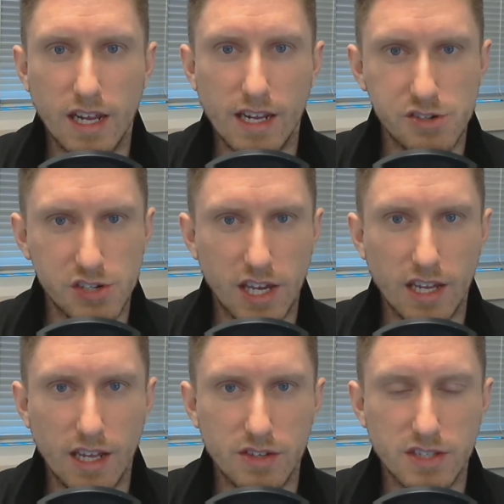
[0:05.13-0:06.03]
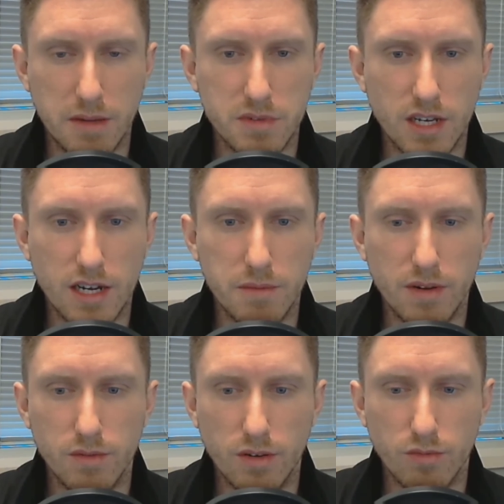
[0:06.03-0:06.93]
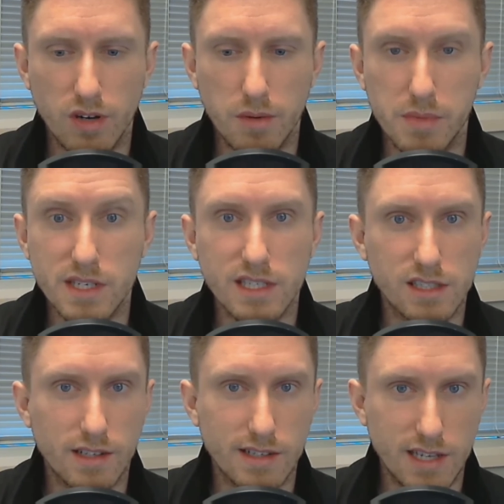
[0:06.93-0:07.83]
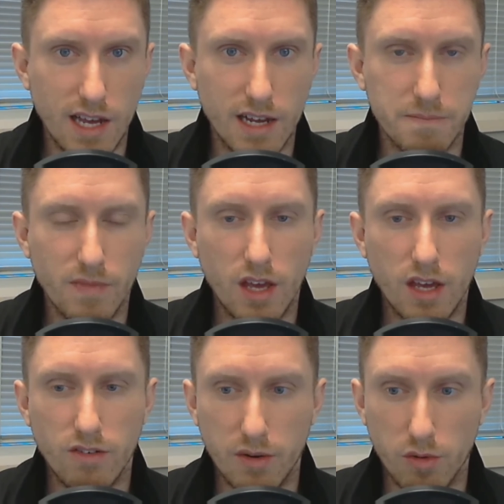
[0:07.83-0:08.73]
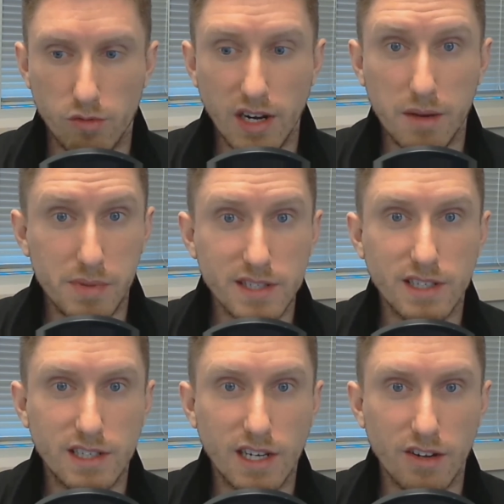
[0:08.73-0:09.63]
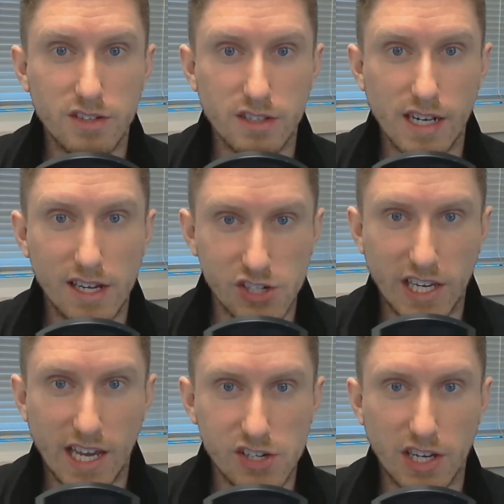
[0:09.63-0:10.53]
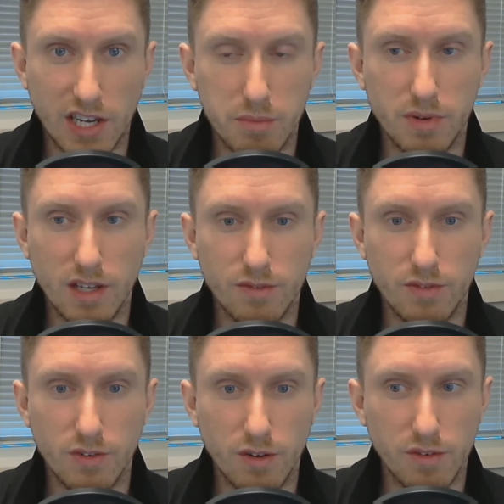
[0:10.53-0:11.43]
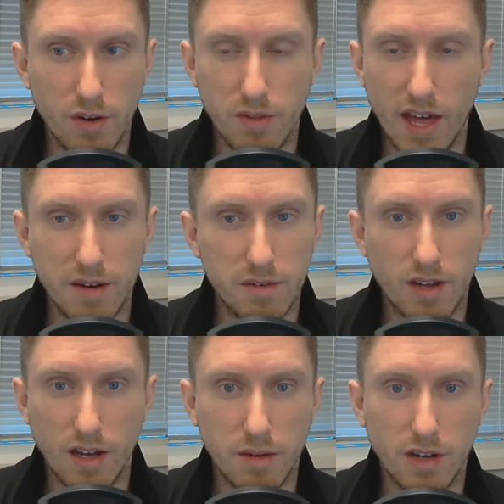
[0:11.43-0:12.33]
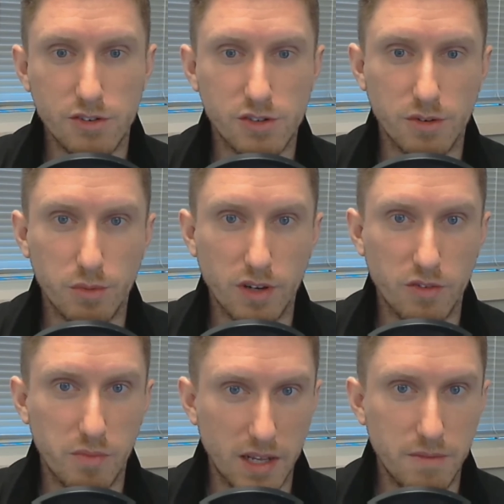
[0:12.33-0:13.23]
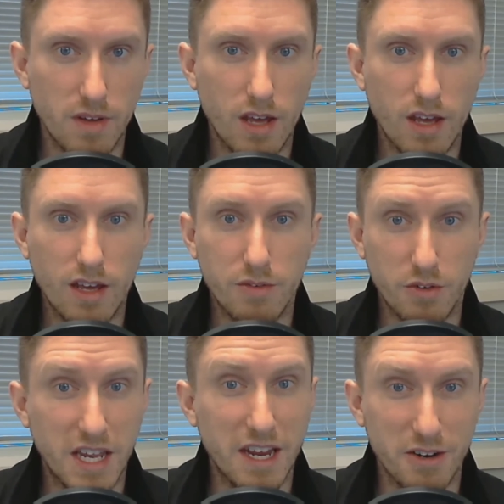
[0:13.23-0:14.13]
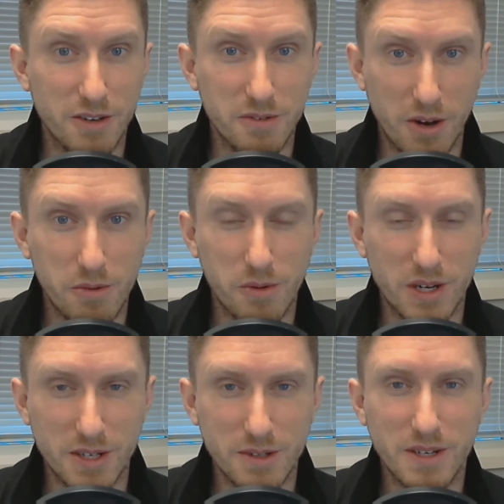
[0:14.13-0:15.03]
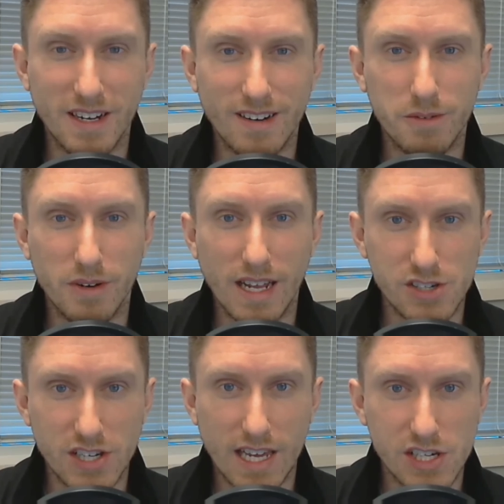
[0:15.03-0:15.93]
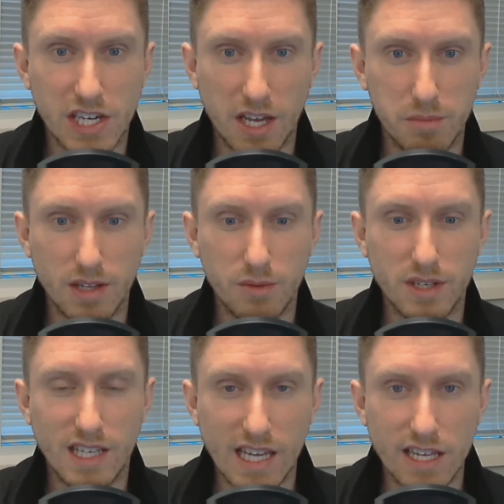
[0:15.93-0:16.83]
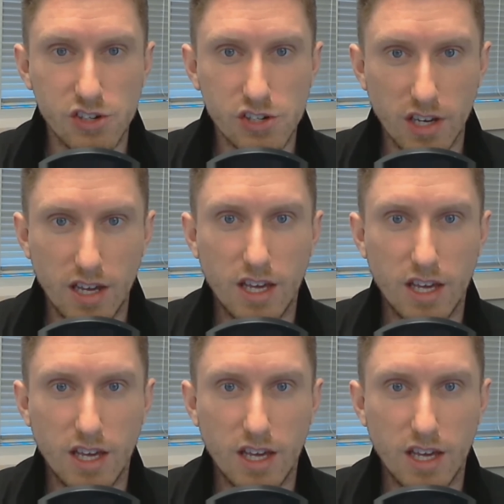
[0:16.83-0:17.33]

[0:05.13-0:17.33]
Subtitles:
and educate at the same time and run a business on the side, right? We're running a business here. This is an education company. If you don't know that, I'm not sure where you've been. If you're in here, you know what we do here. We're an education company. We teach